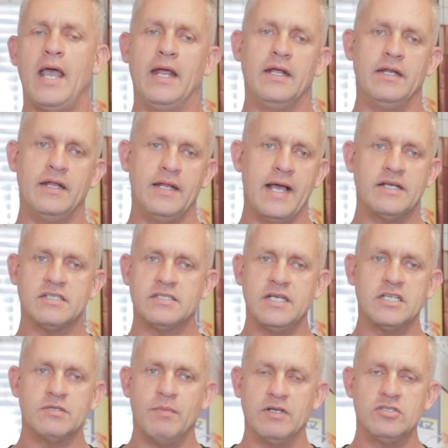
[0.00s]
And in the
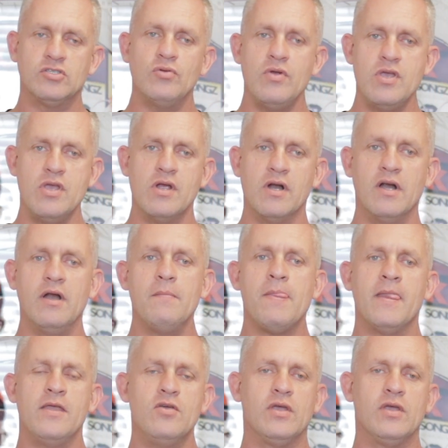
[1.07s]
next 6 months to a year,